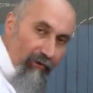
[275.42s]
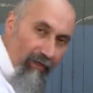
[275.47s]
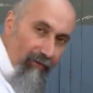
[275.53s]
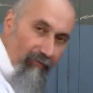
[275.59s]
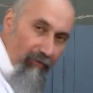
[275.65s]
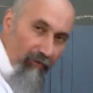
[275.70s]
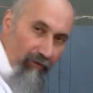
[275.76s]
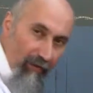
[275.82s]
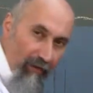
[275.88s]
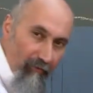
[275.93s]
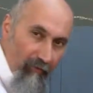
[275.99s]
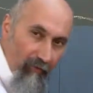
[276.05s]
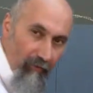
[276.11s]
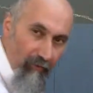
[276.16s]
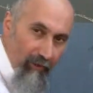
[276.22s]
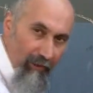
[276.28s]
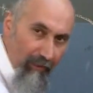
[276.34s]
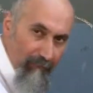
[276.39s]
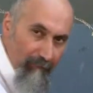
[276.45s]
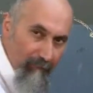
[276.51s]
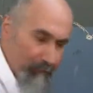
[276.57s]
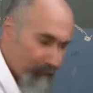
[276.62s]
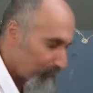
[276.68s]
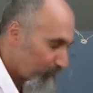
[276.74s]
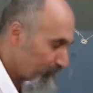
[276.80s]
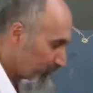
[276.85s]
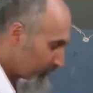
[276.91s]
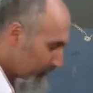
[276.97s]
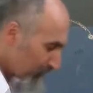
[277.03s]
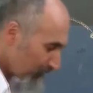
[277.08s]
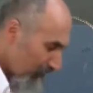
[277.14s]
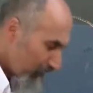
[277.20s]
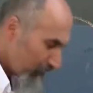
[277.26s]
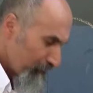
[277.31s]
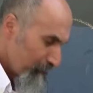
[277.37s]
and ever and ever, right?
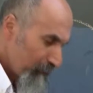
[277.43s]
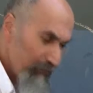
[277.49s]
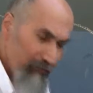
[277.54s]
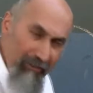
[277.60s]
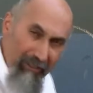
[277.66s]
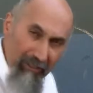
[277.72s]
You're gonna